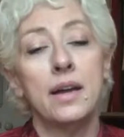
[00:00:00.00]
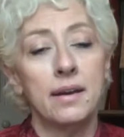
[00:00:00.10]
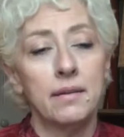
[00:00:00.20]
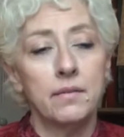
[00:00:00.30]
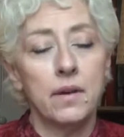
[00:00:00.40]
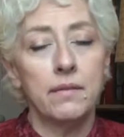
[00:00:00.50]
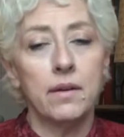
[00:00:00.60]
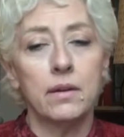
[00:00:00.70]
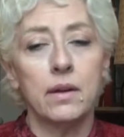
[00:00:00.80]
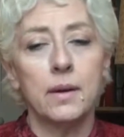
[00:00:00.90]
I have. I've
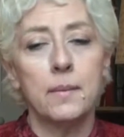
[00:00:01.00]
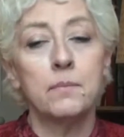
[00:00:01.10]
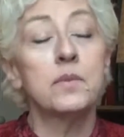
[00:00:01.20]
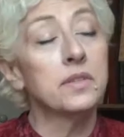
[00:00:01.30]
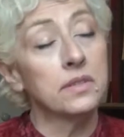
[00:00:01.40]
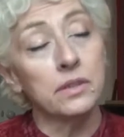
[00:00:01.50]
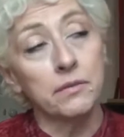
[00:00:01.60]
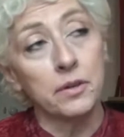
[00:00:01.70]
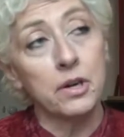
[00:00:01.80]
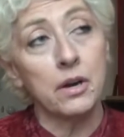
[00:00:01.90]
had. This is
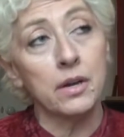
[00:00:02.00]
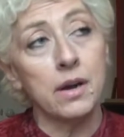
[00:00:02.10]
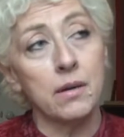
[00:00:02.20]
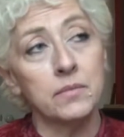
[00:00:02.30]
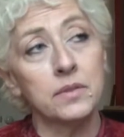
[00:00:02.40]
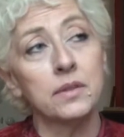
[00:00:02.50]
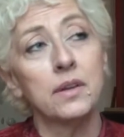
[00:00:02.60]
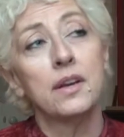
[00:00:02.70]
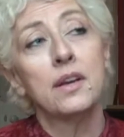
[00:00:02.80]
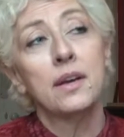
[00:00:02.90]
Clifford Carnicom's
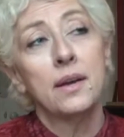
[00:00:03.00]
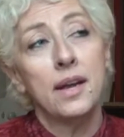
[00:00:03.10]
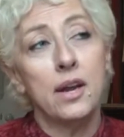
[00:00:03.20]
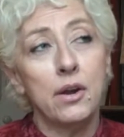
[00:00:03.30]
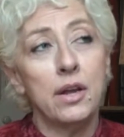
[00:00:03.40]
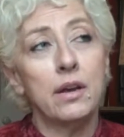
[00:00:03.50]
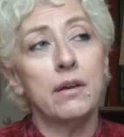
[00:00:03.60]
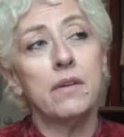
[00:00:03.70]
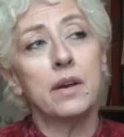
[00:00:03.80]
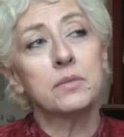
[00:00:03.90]

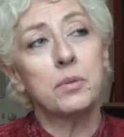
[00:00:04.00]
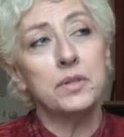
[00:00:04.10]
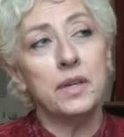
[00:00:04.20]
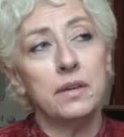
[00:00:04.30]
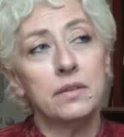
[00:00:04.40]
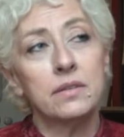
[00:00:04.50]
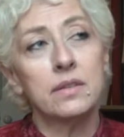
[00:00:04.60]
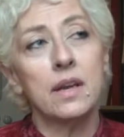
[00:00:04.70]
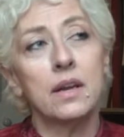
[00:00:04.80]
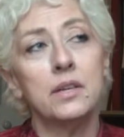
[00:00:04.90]
area of
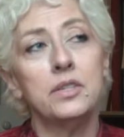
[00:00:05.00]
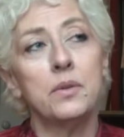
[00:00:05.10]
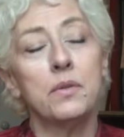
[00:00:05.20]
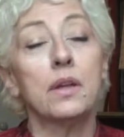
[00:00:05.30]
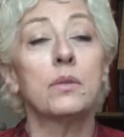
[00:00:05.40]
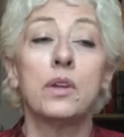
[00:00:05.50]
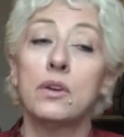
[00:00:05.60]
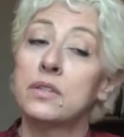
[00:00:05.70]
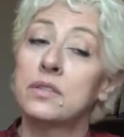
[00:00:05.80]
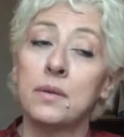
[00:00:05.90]
expertise, and I do think that
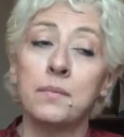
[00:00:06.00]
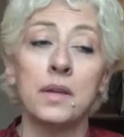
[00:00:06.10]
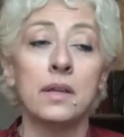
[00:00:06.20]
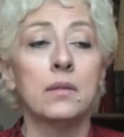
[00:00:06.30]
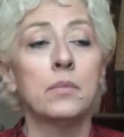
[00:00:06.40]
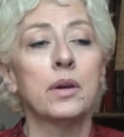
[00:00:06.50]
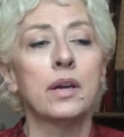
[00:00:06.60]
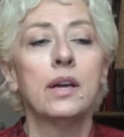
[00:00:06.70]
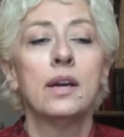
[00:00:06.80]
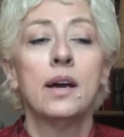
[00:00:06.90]
there is something in the
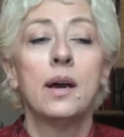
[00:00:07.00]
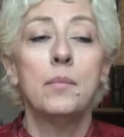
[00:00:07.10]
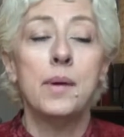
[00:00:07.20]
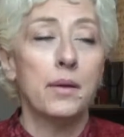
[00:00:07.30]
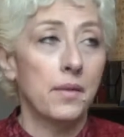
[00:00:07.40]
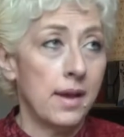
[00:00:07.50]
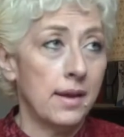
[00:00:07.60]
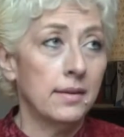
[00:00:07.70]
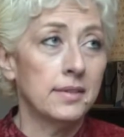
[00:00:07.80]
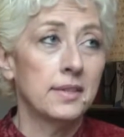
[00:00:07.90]
book about
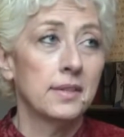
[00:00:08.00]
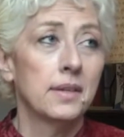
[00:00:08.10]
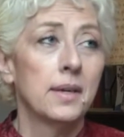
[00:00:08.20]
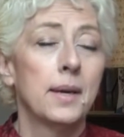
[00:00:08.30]
that.